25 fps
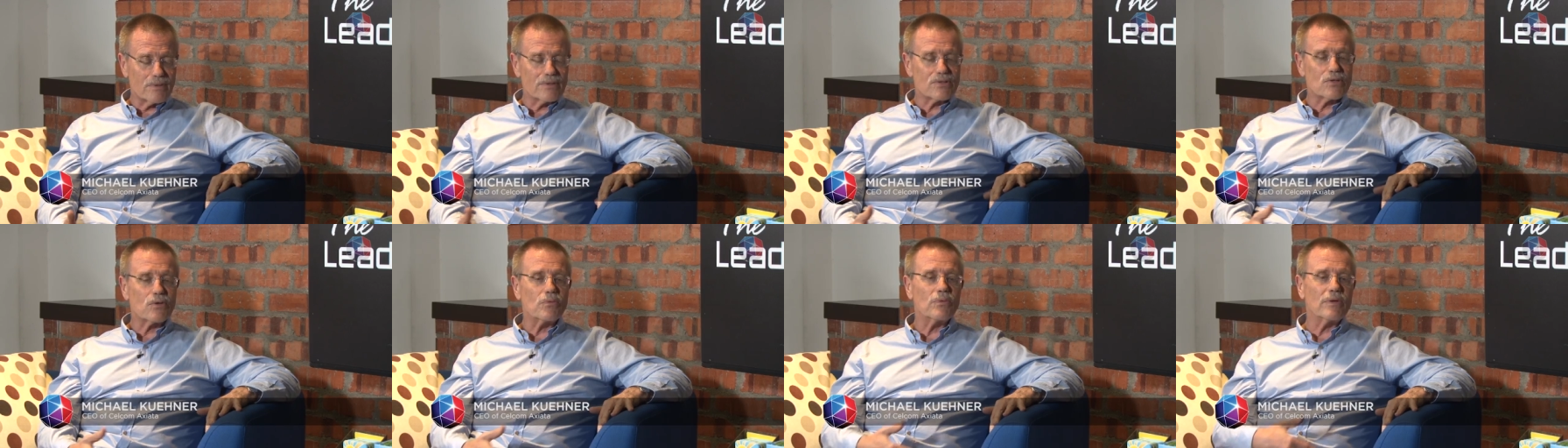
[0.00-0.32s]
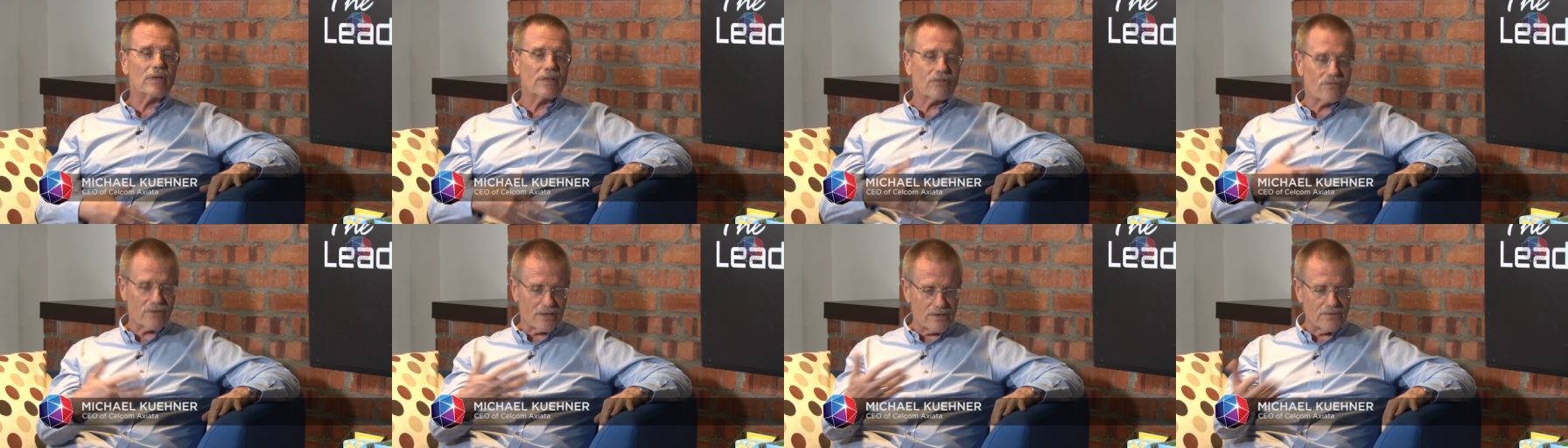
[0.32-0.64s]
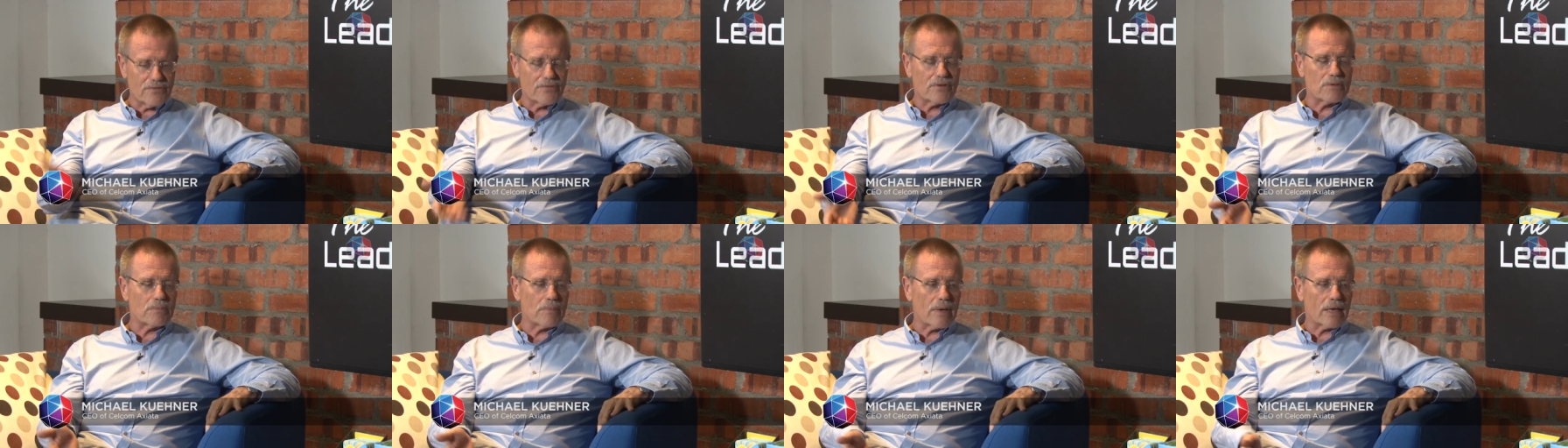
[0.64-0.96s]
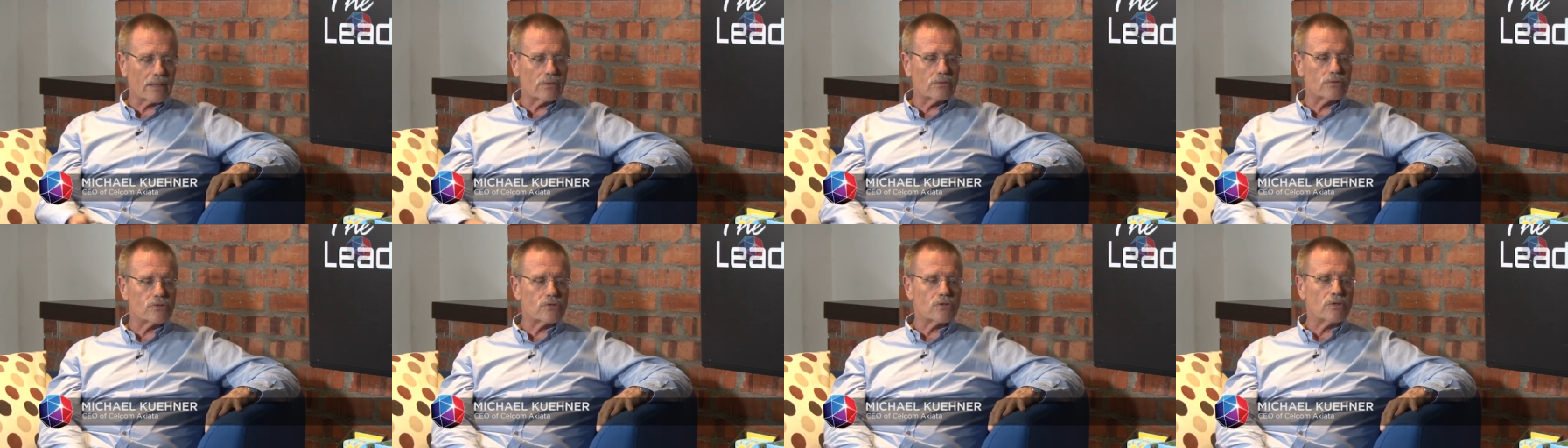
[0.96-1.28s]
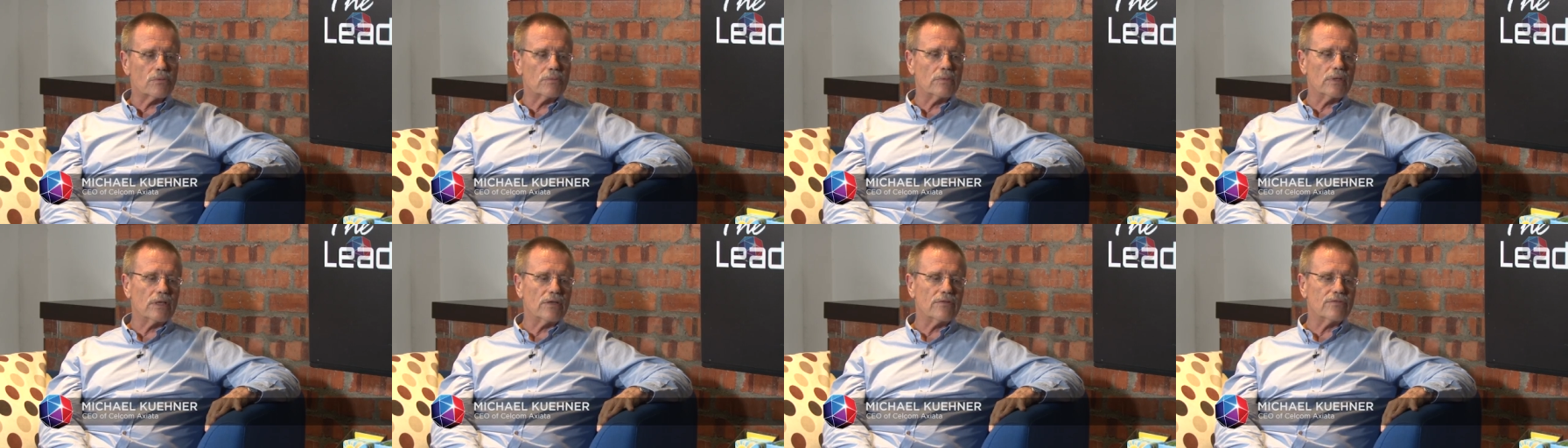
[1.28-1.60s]
So we transferred back to
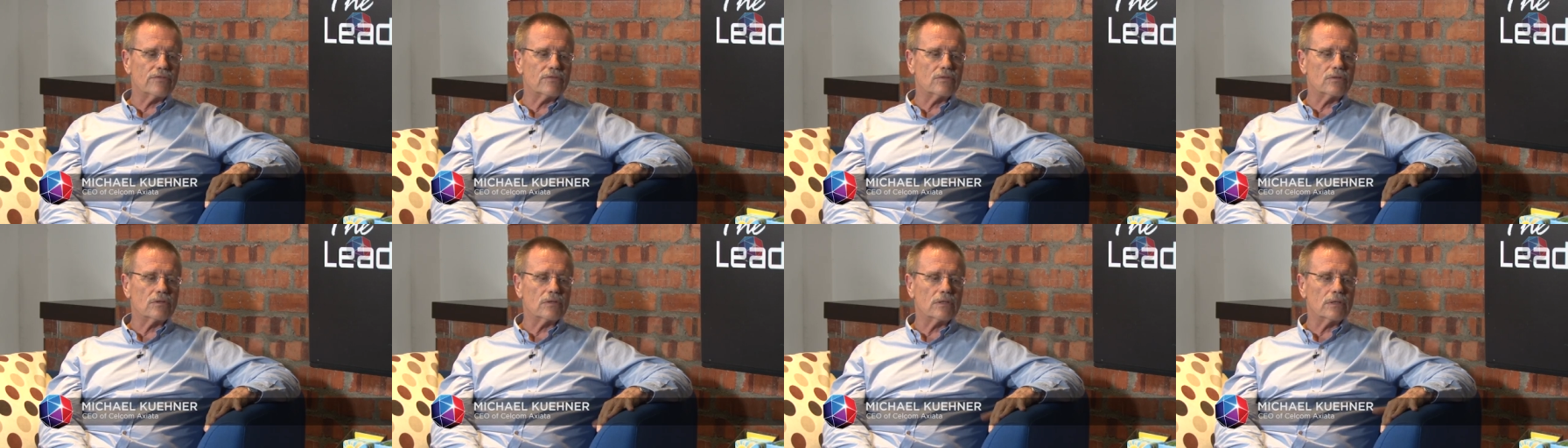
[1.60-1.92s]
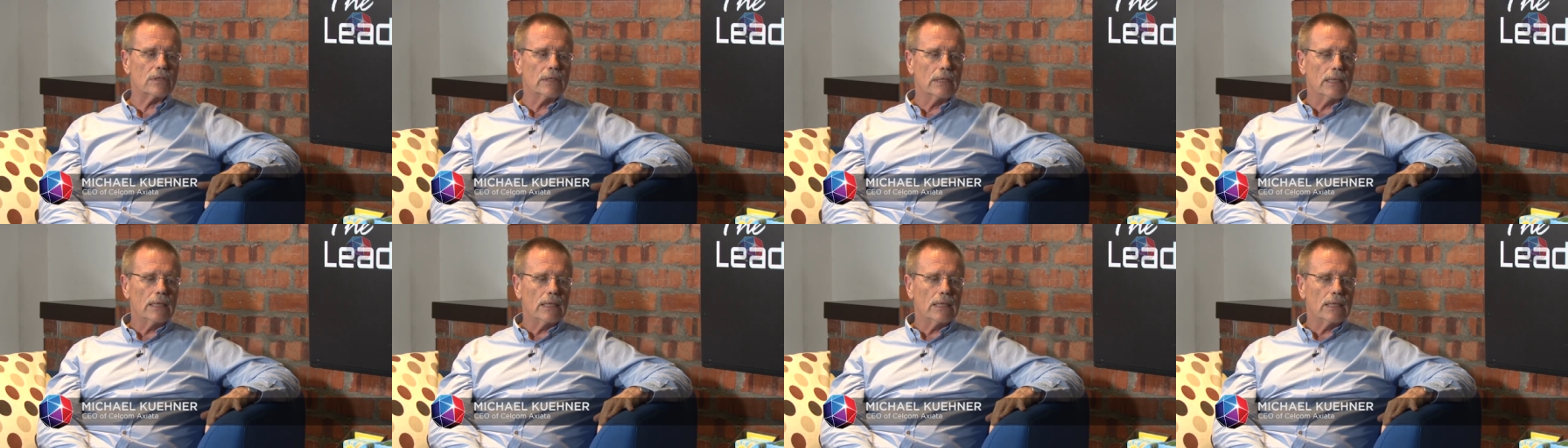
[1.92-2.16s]
Germany for